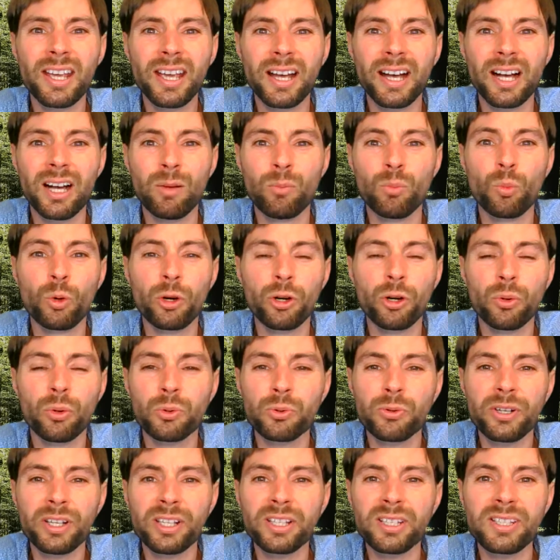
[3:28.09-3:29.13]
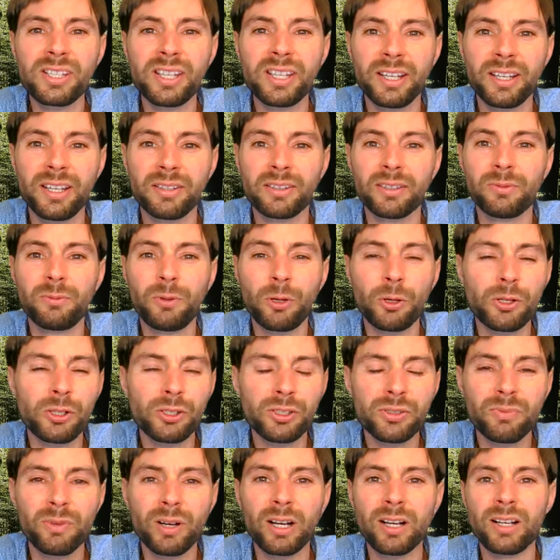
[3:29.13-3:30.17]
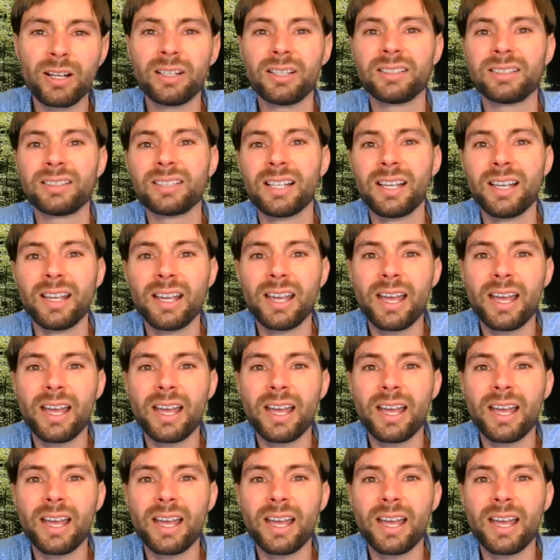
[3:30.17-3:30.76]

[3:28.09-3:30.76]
We're already seeing the forest fires